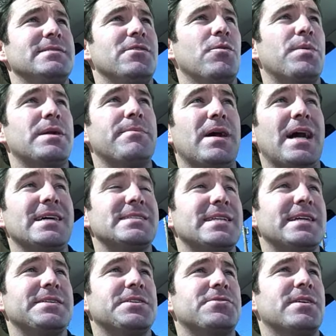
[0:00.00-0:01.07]
nobody buys
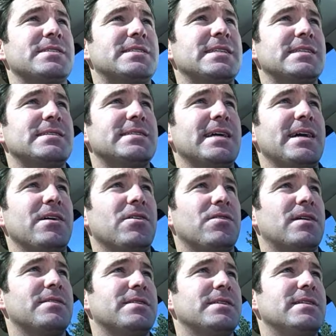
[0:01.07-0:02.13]
it at the trustee sale
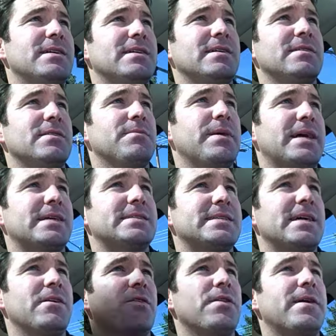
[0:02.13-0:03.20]
or at the bank
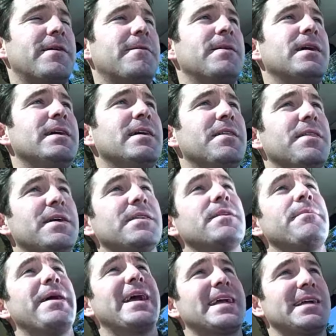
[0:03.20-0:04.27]
sale there, then
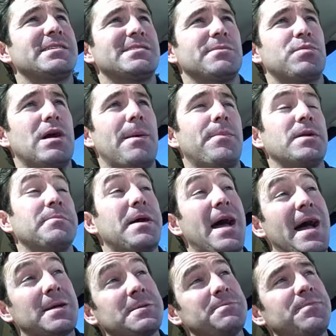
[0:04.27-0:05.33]
the bank gets the property
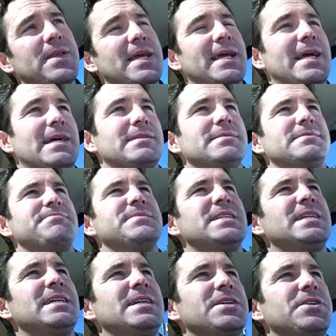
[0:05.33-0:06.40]
back, and
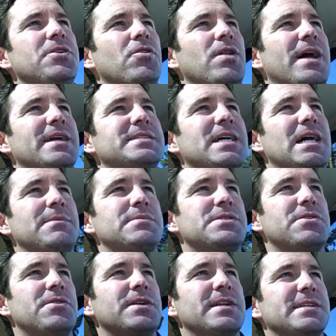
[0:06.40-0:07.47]
a lot of times
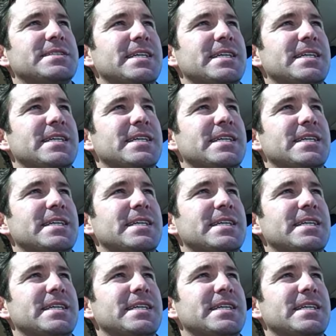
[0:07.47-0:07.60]
30 to